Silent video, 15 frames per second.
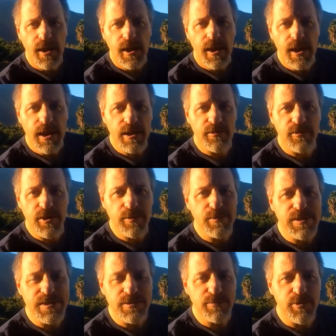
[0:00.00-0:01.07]
Incredibly
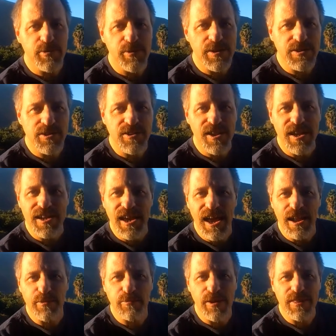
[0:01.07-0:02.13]
simple question that,
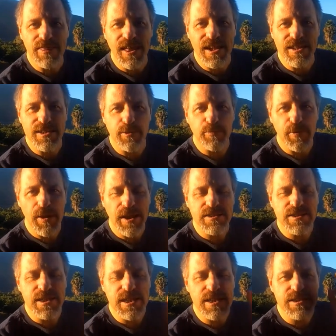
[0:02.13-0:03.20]
and one that depends
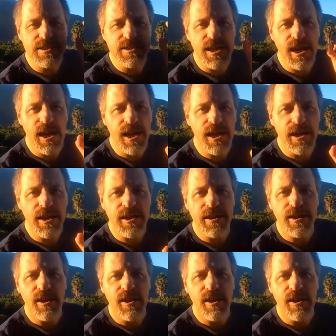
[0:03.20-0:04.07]
entirely